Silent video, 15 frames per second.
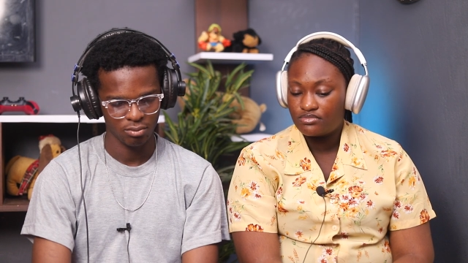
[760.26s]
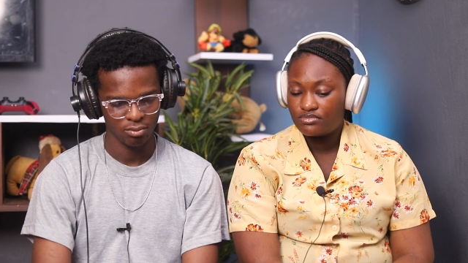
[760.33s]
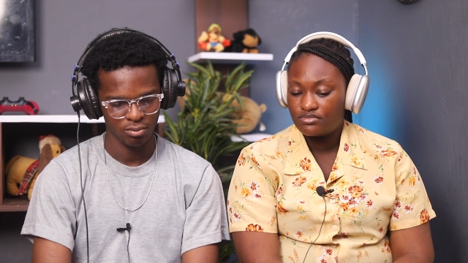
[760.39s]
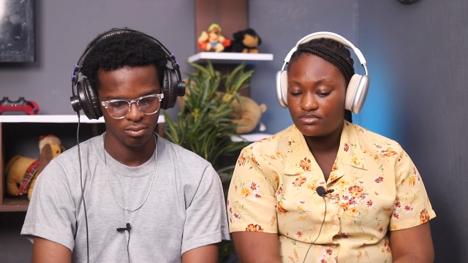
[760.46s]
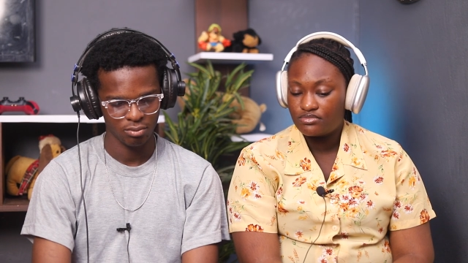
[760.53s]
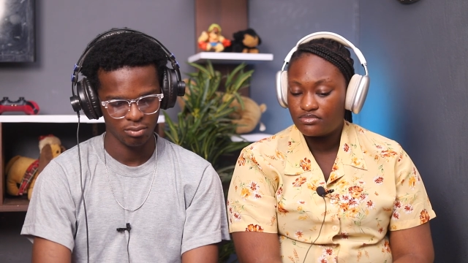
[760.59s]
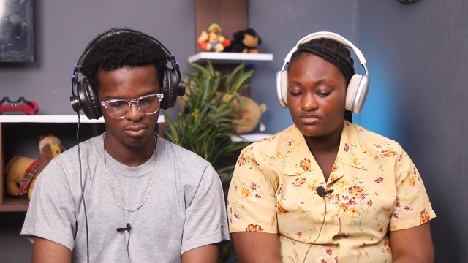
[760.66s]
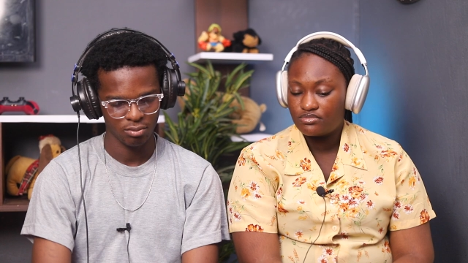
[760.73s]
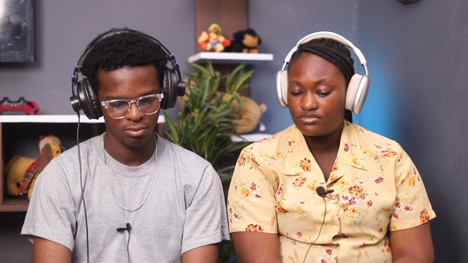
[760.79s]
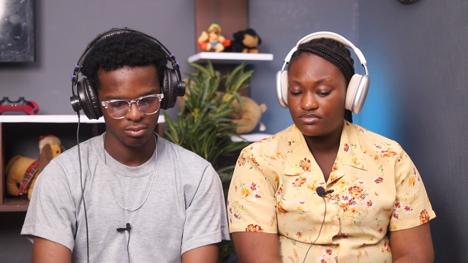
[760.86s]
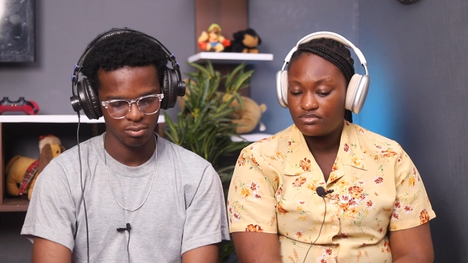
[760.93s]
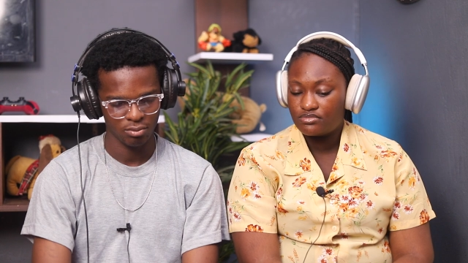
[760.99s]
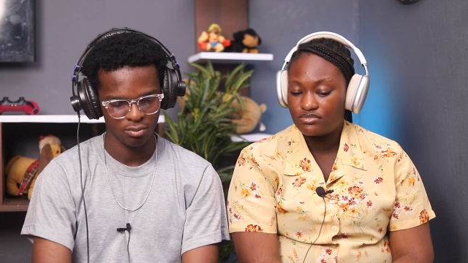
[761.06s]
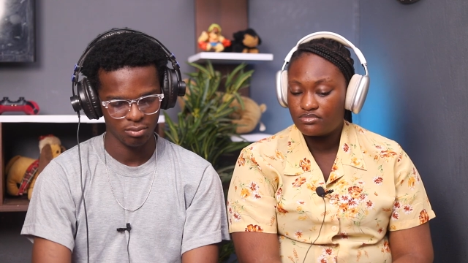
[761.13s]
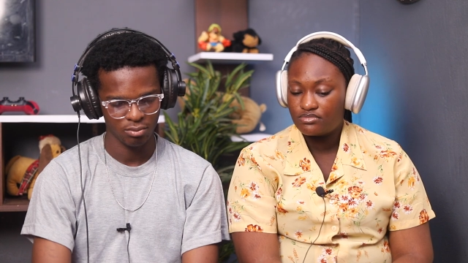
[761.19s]

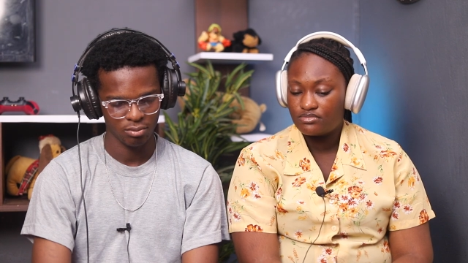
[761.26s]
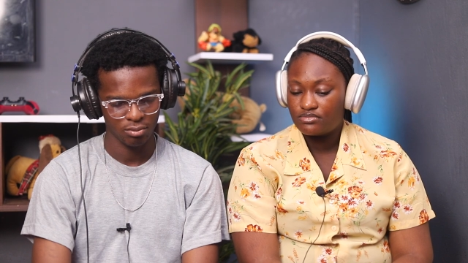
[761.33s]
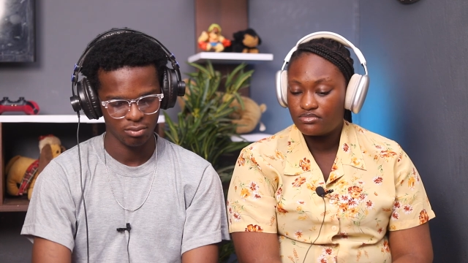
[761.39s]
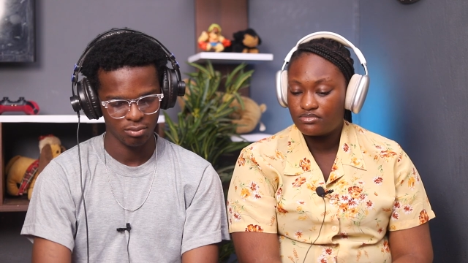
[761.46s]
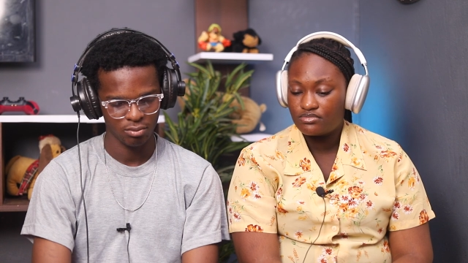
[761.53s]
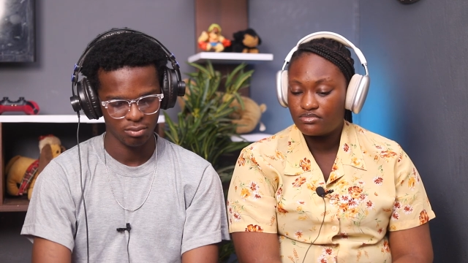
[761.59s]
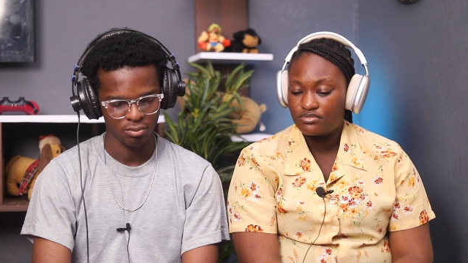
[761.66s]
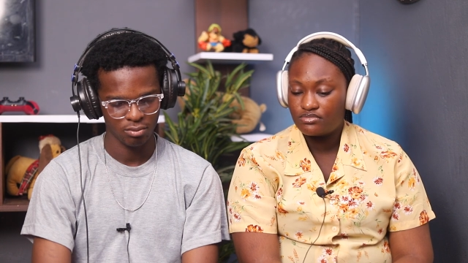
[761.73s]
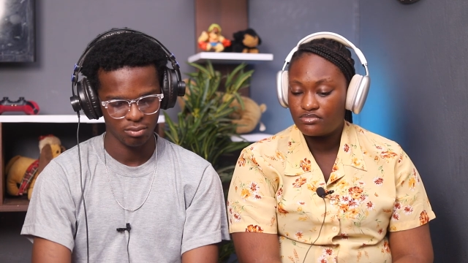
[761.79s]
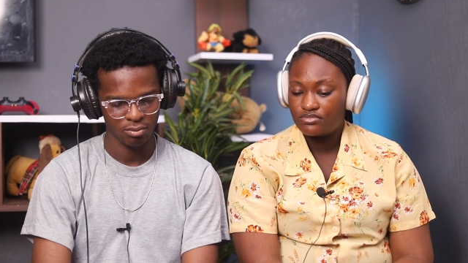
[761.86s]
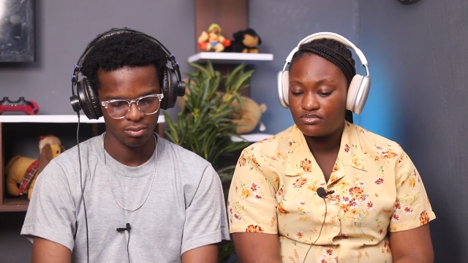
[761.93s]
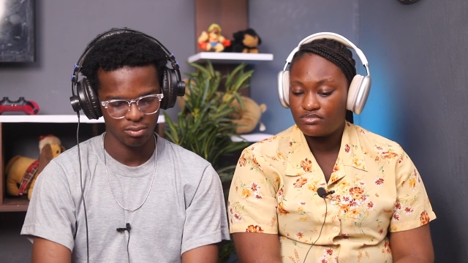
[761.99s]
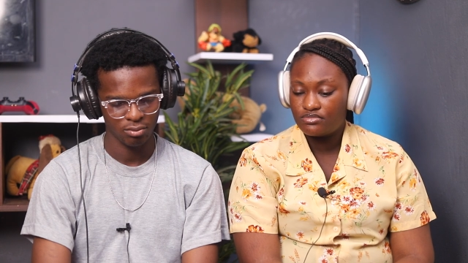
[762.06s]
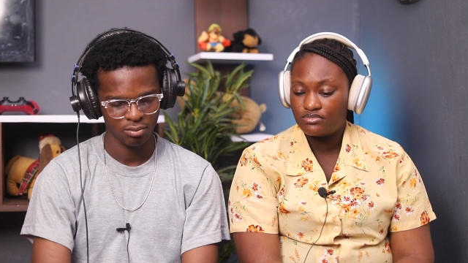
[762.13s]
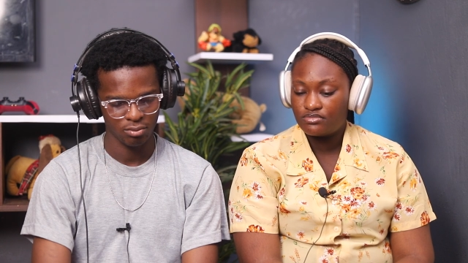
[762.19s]

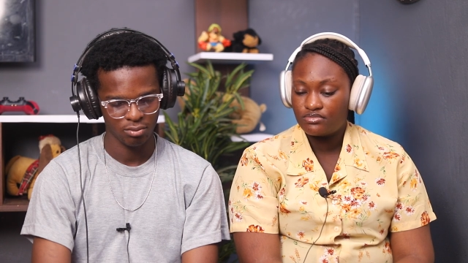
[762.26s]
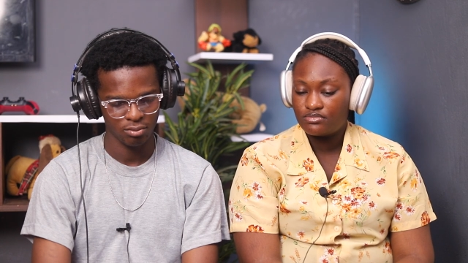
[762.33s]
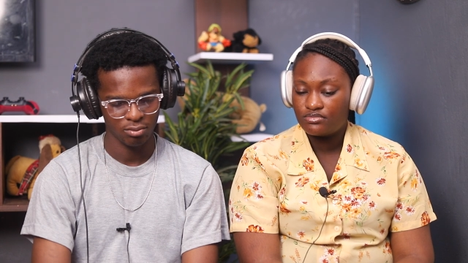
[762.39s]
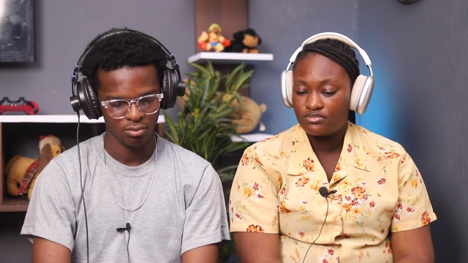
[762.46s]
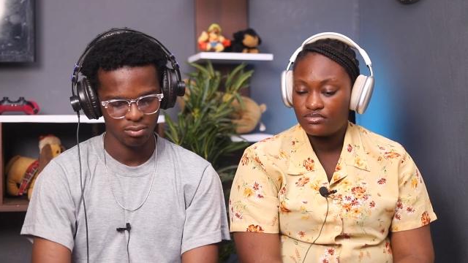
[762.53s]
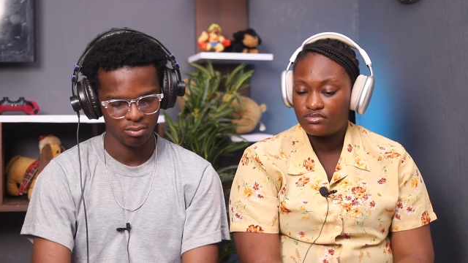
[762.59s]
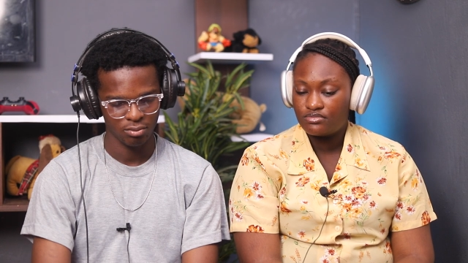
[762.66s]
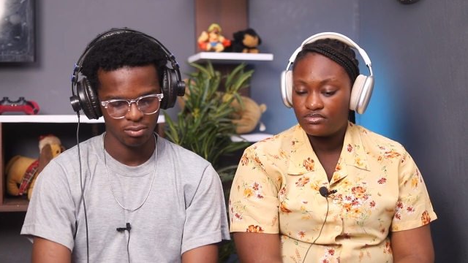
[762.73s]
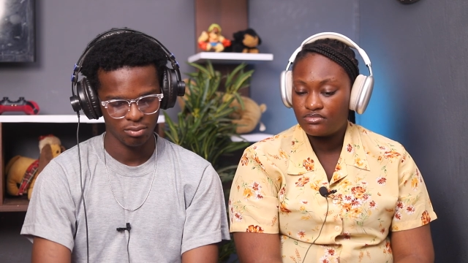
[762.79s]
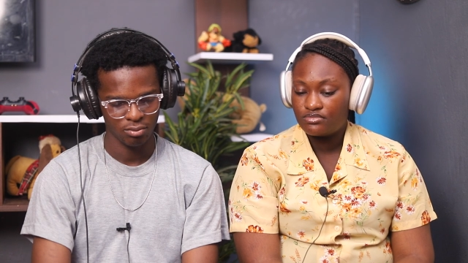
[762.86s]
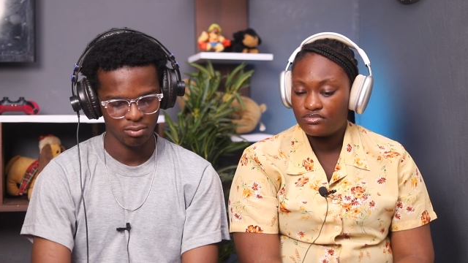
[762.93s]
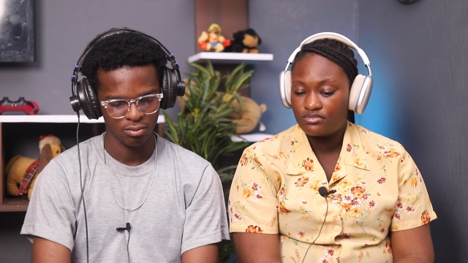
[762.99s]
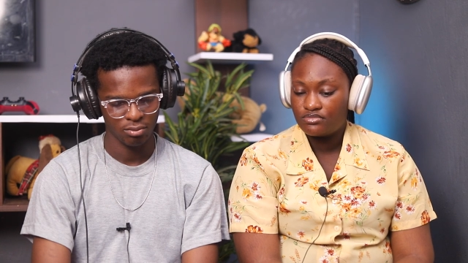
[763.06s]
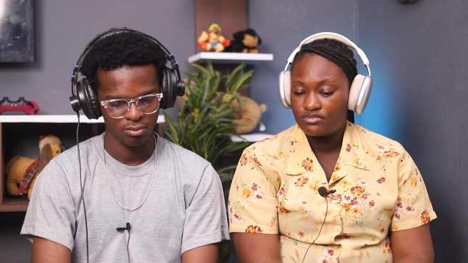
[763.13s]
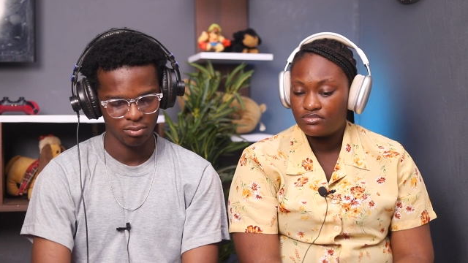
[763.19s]

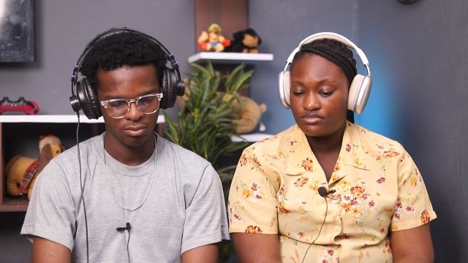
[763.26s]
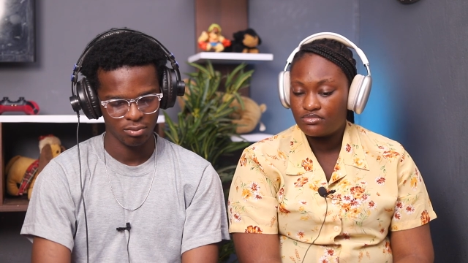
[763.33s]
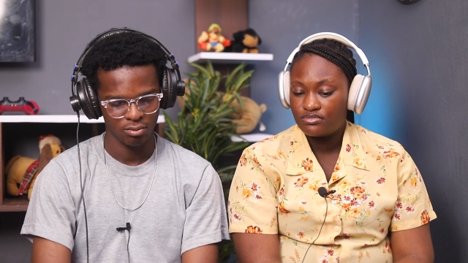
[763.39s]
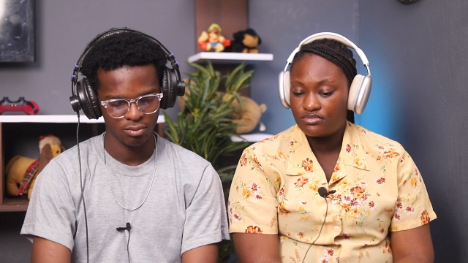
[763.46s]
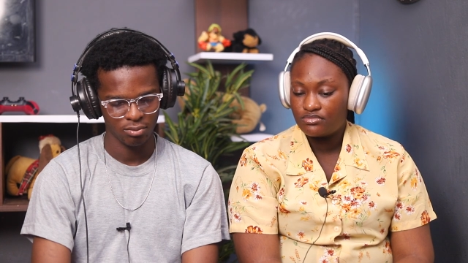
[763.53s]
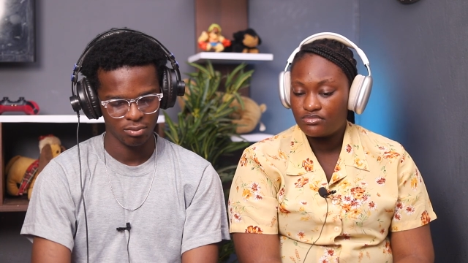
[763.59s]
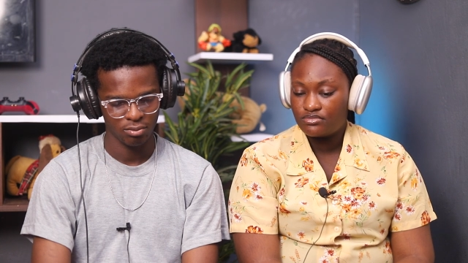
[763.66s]
[no speech]